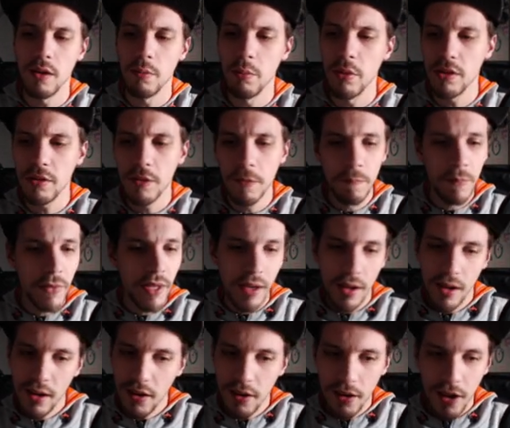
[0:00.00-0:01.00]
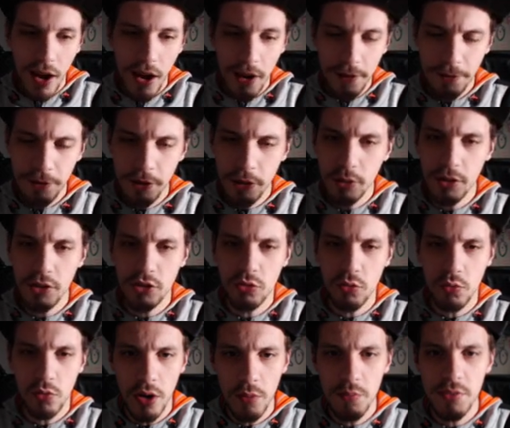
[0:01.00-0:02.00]
But I feel on
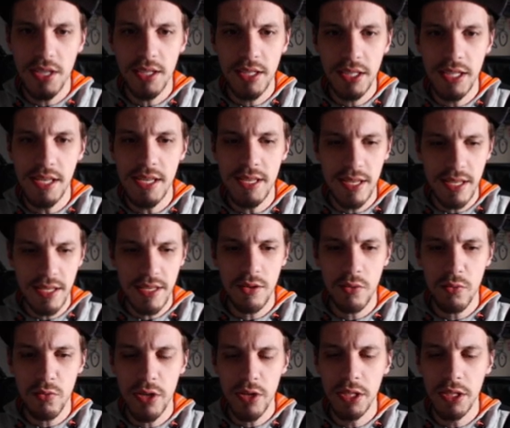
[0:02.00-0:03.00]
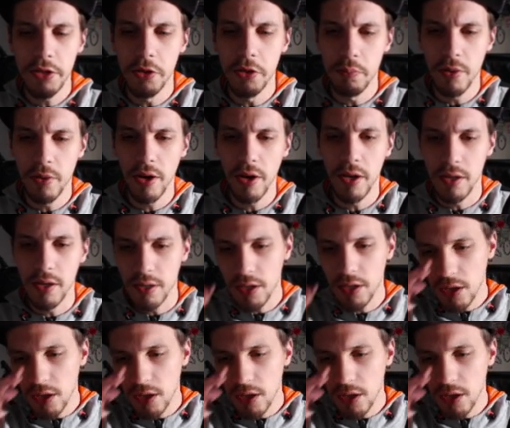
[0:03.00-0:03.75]
drums at least this is a really good plugin.